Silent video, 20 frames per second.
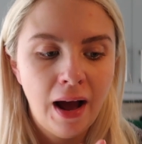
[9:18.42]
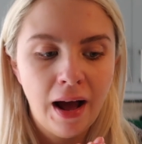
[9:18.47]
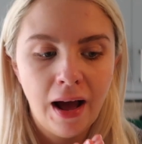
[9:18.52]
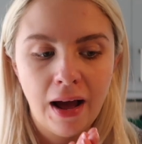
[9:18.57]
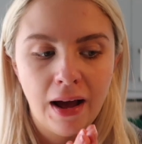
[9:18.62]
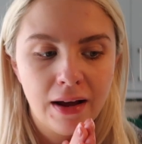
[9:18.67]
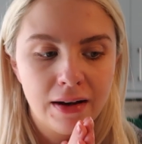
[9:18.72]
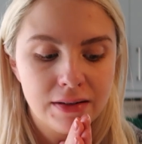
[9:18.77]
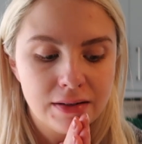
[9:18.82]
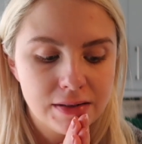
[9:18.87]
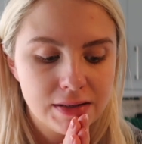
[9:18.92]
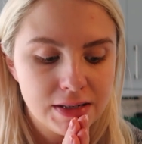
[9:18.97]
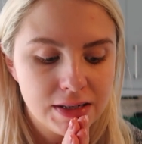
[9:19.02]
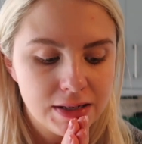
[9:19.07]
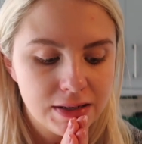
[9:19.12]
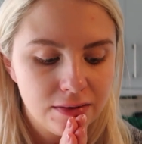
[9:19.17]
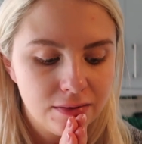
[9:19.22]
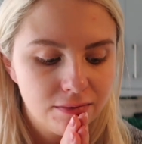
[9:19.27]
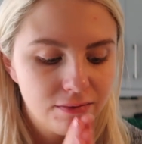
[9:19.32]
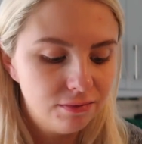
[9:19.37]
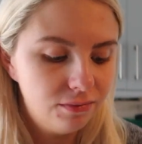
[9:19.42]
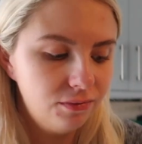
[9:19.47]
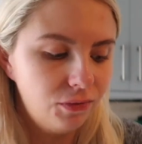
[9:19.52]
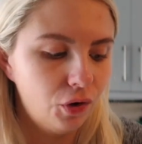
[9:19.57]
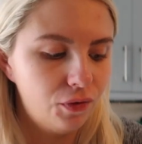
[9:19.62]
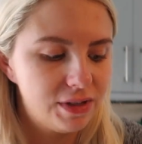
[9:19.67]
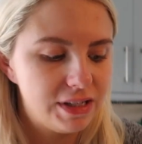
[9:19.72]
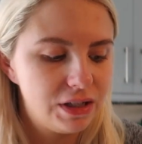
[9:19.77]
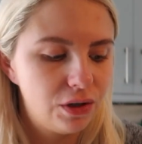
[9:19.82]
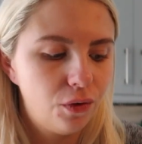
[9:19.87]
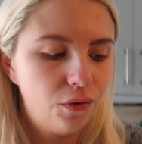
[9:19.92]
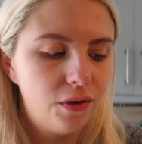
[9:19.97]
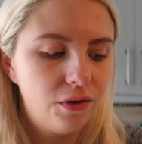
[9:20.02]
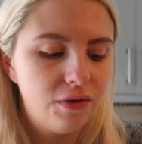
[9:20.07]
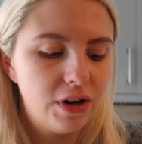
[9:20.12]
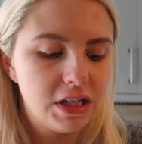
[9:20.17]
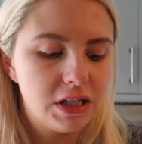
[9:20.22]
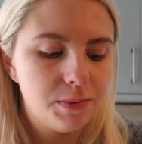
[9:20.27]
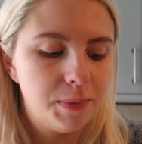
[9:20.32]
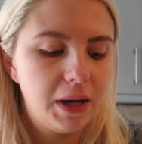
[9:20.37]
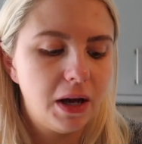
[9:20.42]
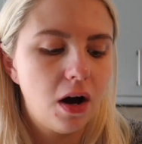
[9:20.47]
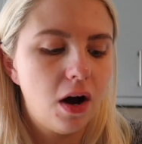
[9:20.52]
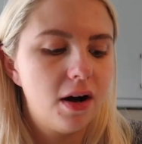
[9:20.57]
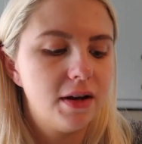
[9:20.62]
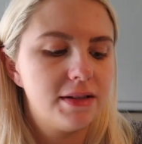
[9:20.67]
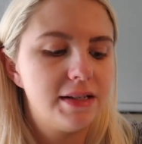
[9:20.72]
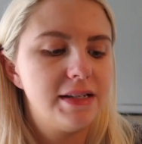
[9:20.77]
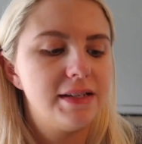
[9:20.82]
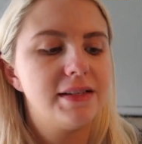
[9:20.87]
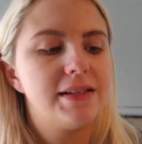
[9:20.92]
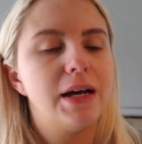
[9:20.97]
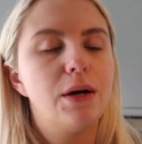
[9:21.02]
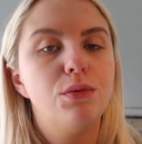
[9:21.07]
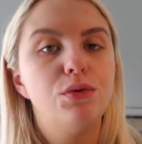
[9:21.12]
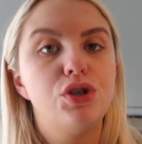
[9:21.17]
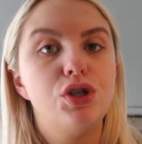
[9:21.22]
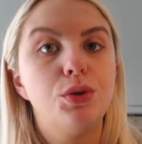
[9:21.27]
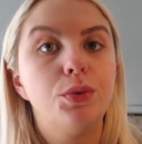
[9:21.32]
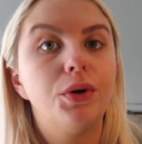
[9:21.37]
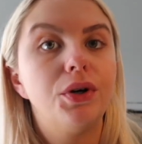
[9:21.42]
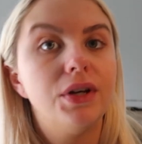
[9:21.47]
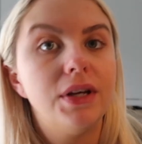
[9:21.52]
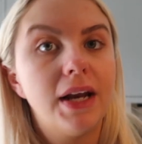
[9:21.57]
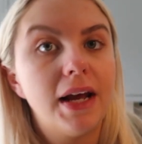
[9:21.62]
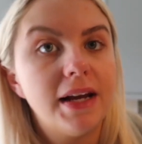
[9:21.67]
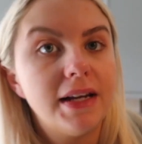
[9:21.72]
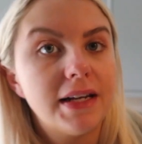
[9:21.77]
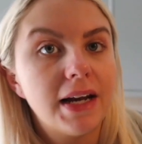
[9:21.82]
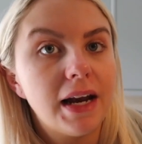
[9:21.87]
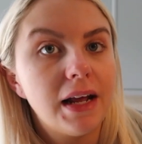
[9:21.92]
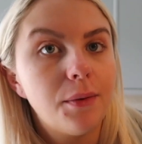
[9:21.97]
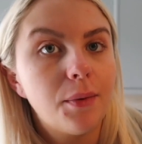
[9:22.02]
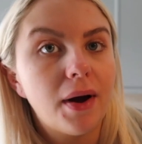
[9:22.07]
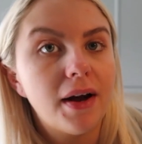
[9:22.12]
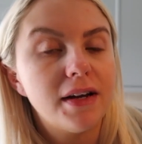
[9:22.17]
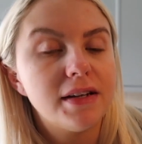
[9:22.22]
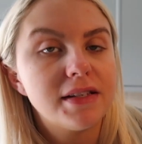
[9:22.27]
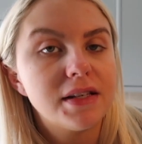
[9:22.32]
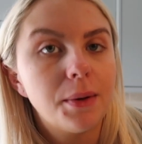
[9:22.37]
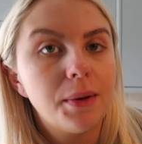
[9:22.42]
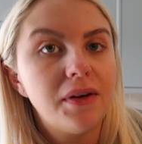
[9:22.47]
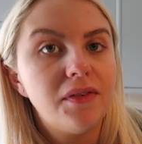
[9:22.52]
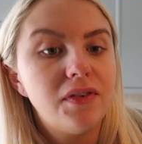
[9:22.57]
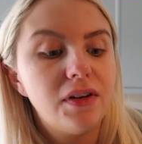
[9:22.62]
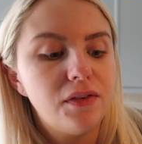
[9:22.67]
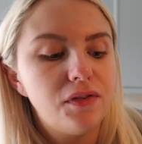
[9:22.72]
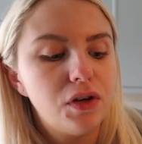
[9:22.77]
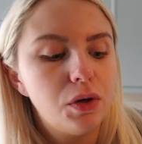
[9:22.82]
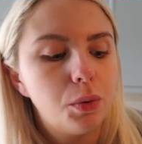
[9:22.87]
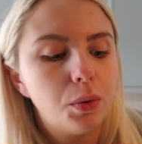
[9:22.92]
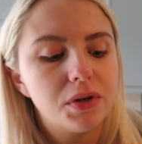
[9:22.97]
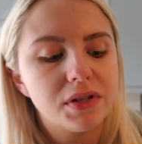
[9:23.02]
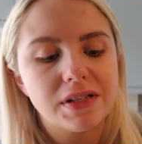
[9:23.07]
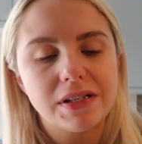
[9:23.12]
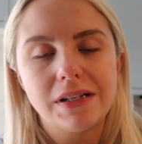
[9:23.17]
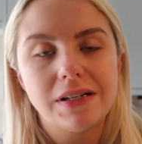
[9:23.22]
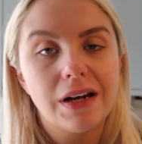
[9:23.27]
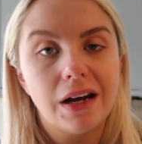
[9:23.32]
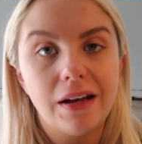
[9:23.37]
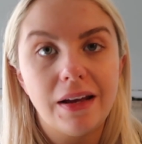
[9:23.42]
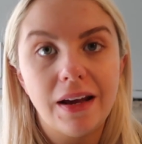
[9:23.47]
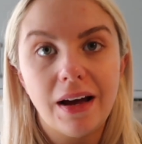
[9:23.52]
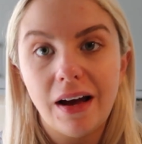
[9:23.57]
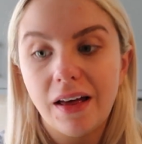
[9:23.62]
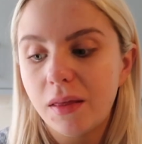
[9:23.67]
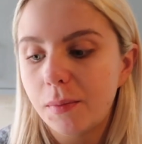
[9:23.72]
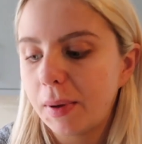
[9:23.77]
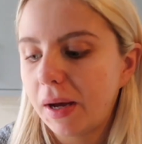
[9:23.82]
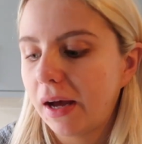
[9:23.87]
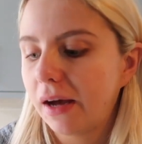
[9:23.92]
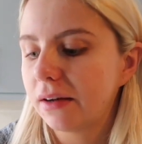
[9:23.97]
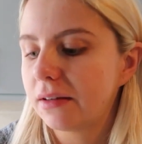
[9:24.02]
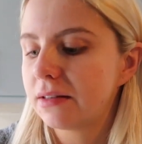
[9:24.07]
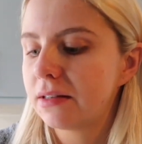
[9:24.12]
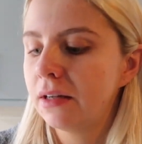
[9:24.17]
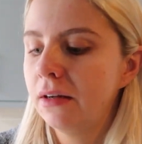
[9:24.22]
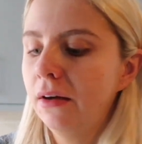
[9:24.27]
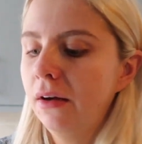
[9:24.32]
and obviously on the recipe cards it tells you what you need anyway. So even if you was to take it out of the bags,